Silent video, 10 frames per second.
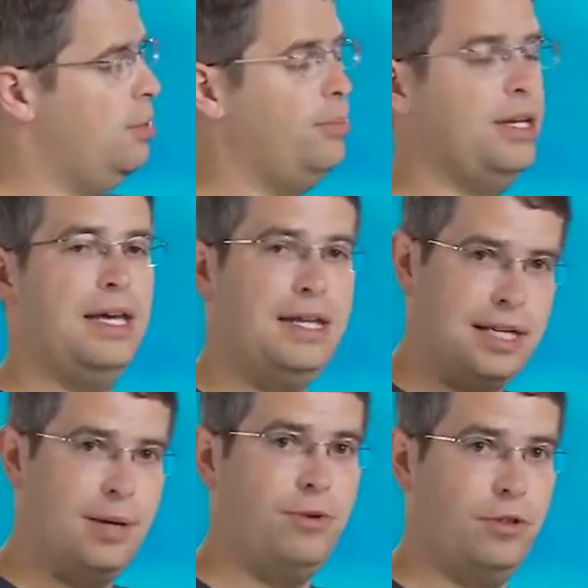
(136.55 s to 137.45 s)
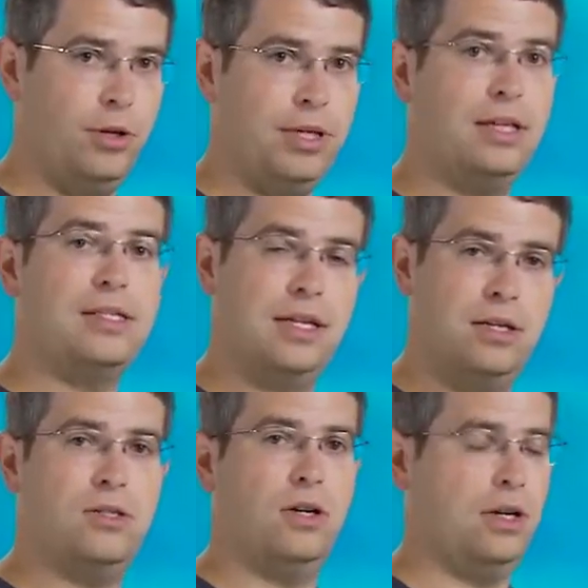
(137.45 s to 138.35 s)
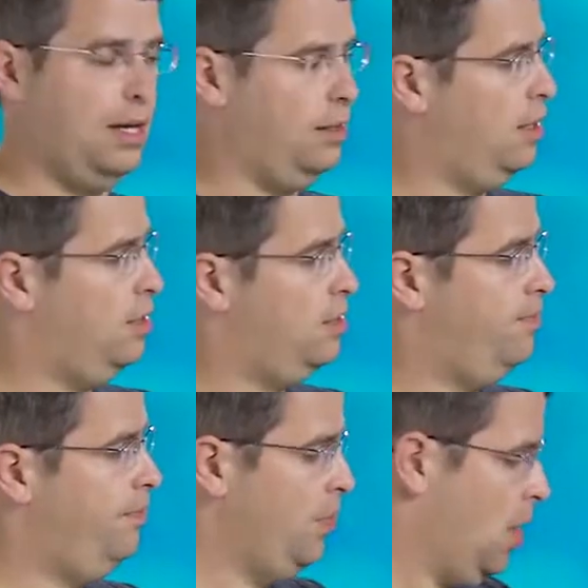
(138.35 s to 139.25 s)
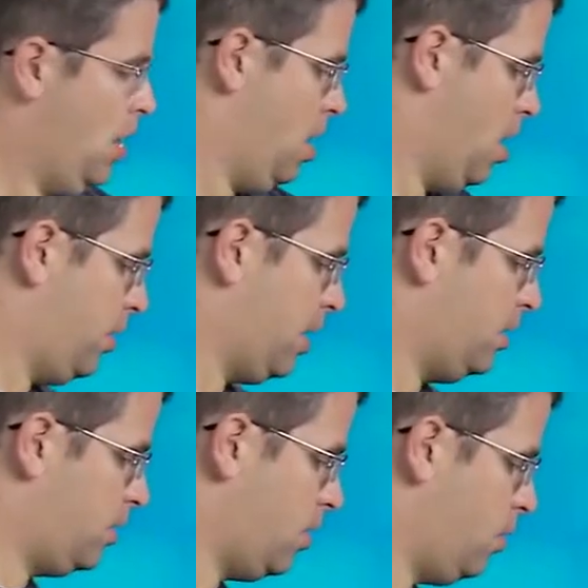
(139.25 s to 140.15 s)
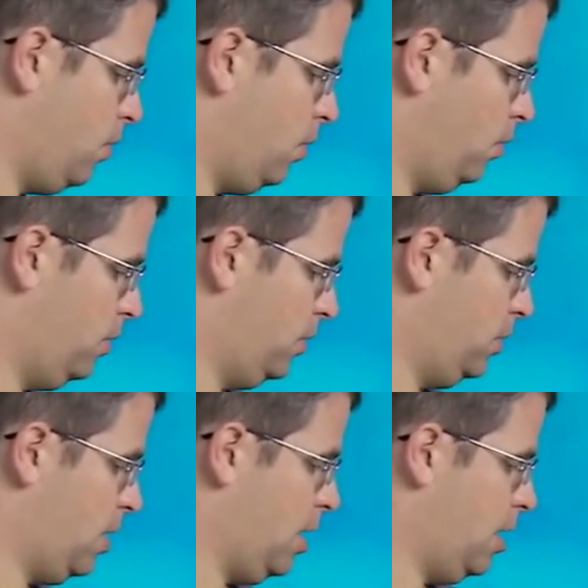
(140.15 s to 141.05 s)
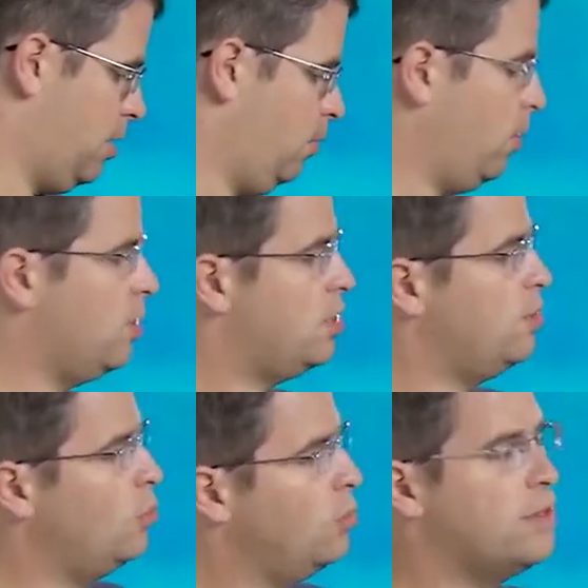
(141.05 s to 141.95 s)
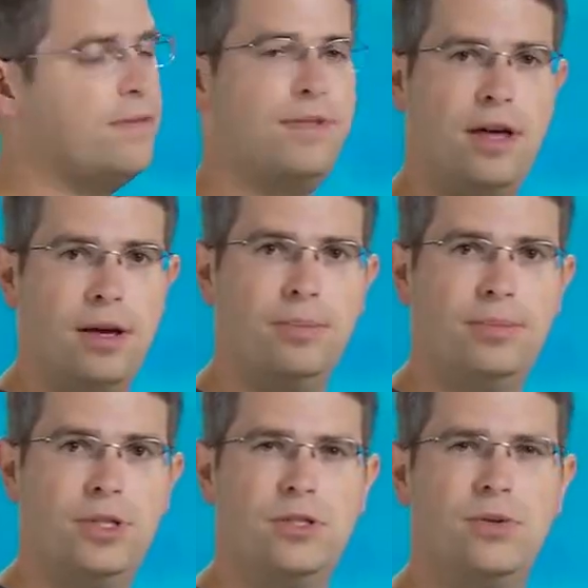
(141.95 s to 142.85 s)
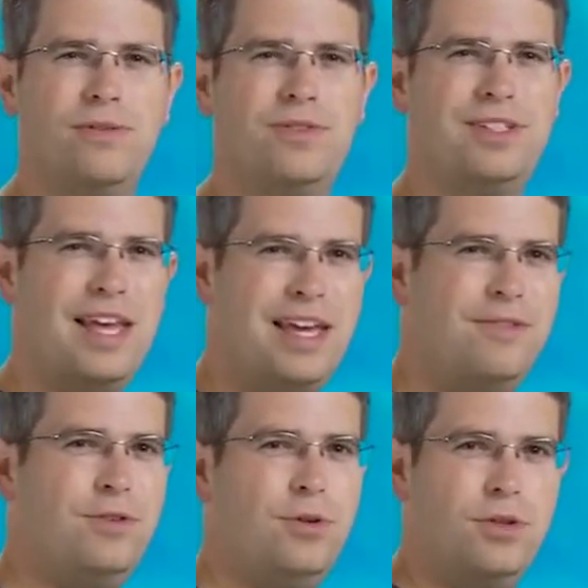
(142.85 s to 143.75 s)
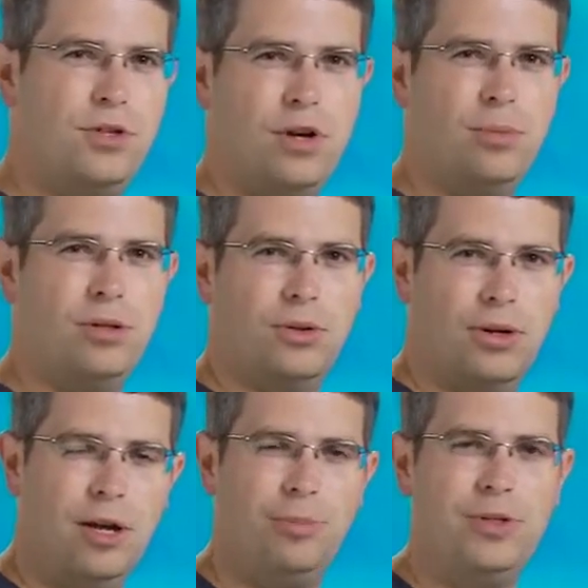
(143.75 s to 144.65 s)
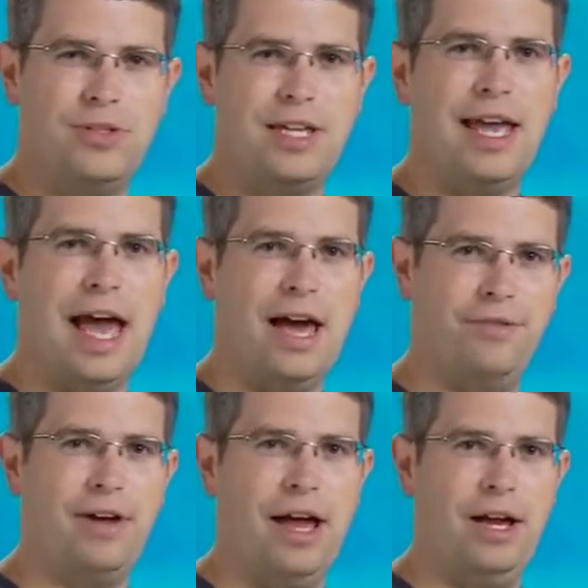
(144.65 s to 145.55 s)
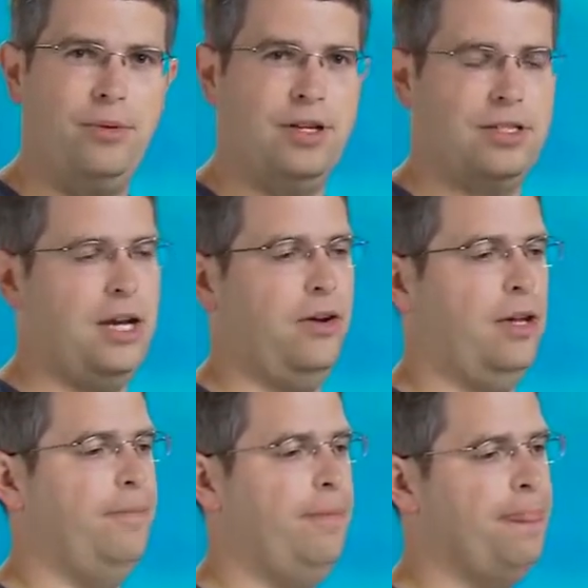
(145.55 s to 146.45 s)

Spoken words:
But any type of cloaking is against our guidelines. Okay, so what are some rules of thumb to sort of save you the trouble or help you stay out of a high-risk area?